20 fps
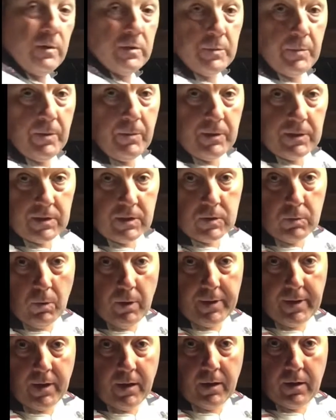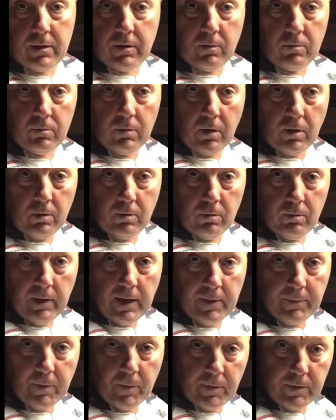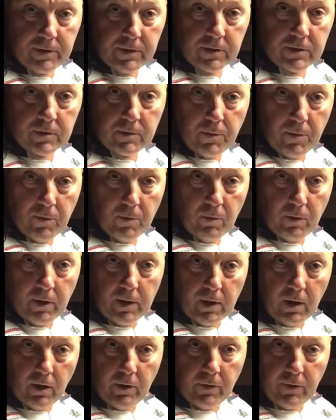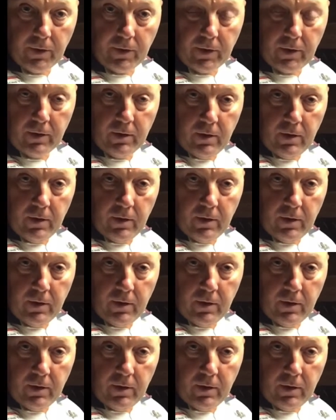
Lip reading: pretty much just one coat. I'm happy with just to put one coat on it.